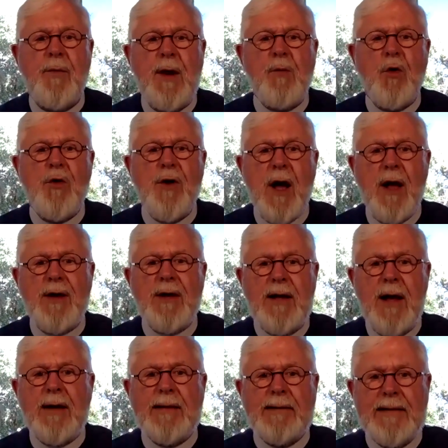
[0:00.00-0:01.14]
They were not
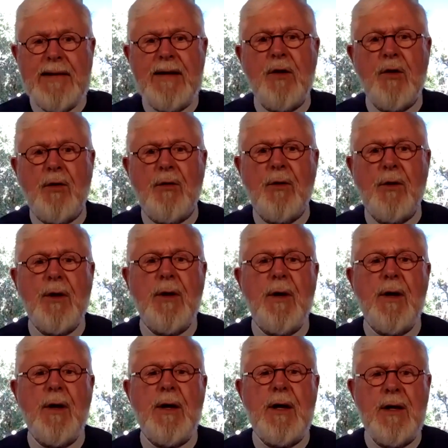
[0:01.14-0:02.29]
yet legal
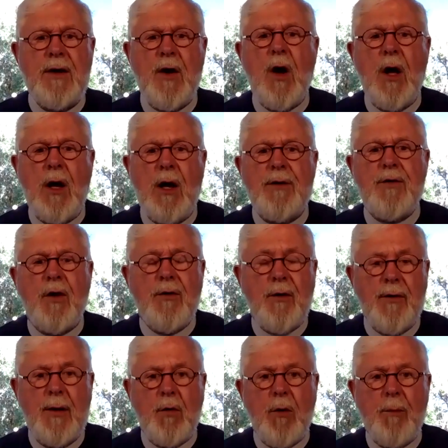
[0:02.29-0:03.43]
in Holland, although
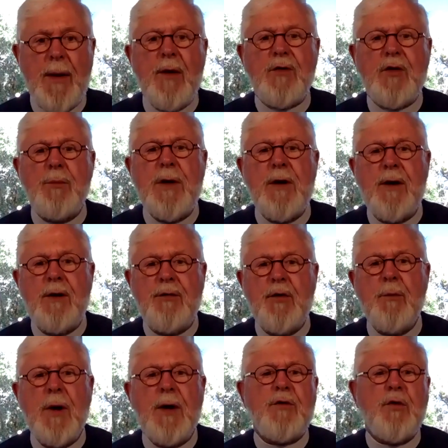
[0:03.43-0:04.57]
they were about to be in a few
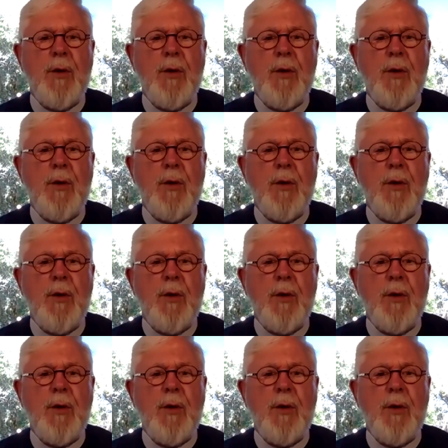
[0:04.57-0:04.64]
months.